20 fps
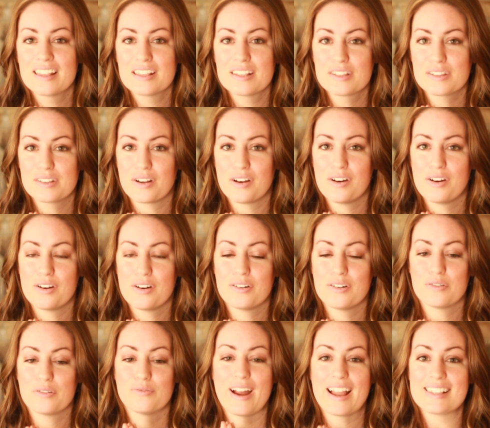
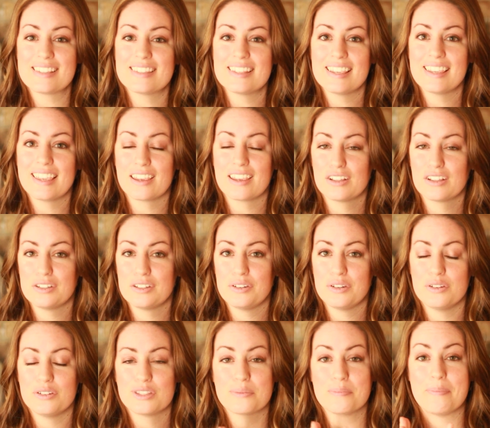So resting
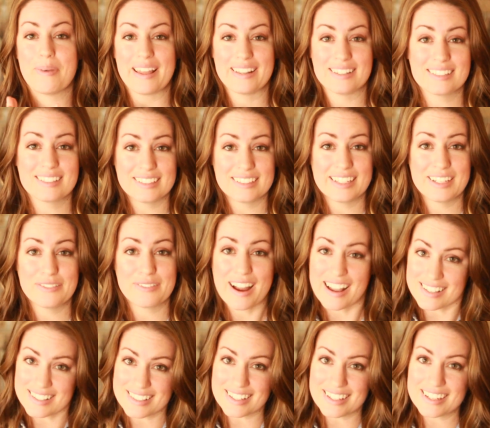includes mentally
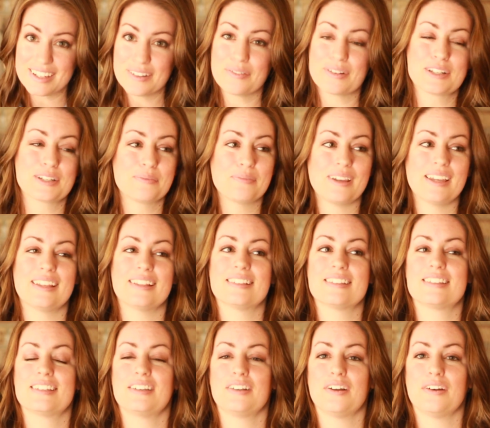resting, which
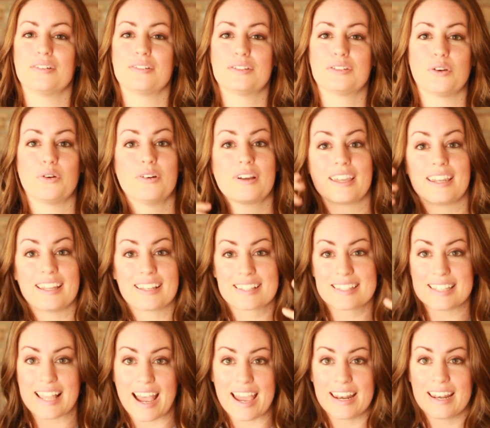means, don't get
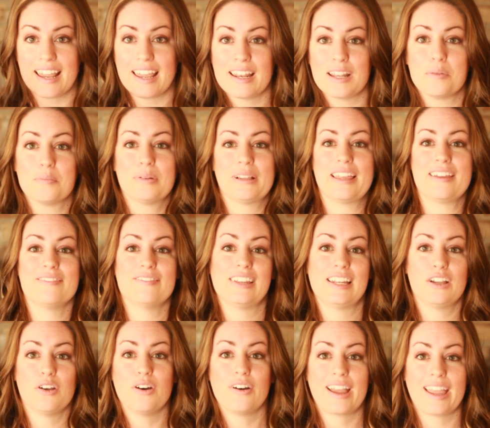excited and play
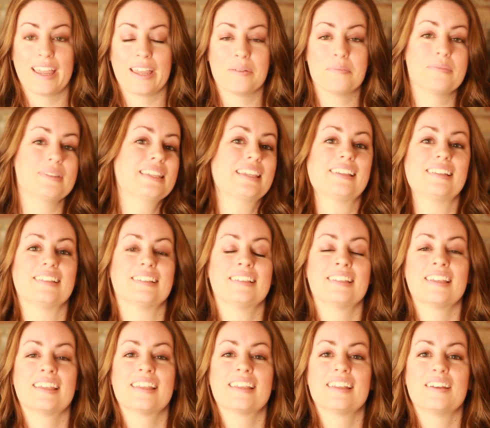video games and
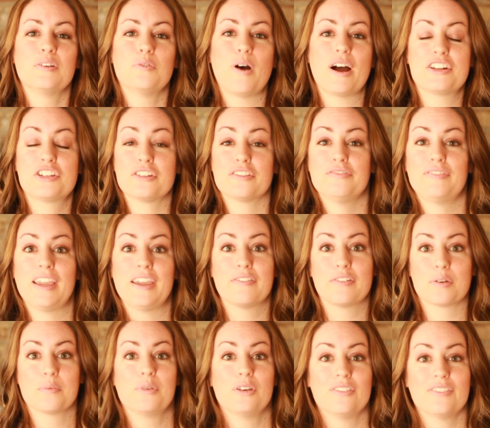watch your
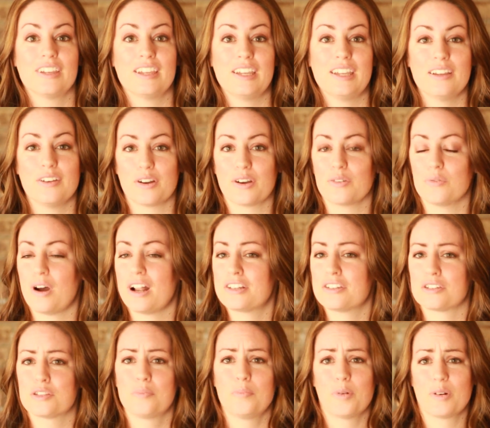favorite movie or watch
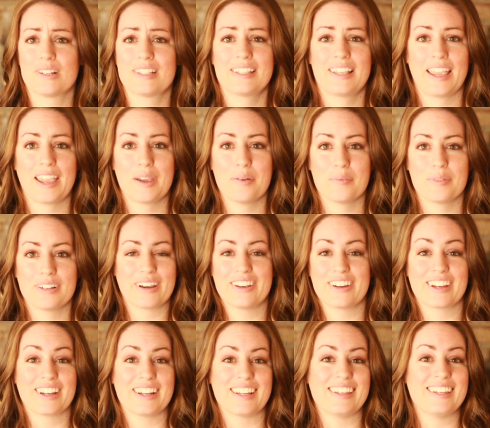a sports game where
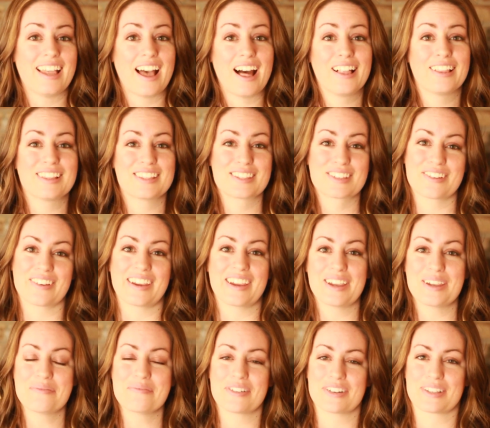you're gonna yell and
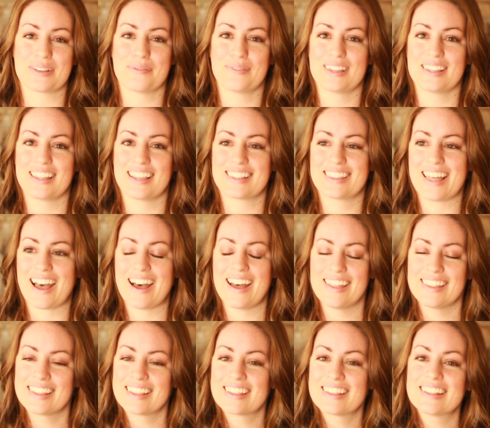scream or something like
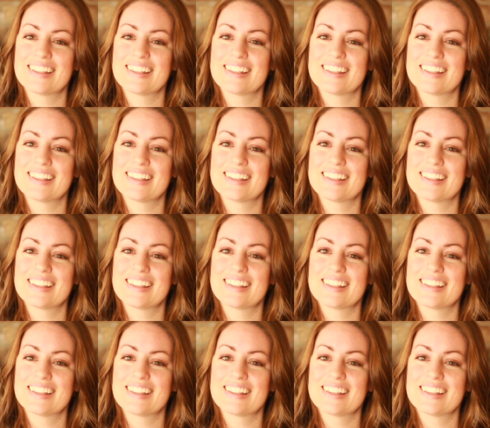that,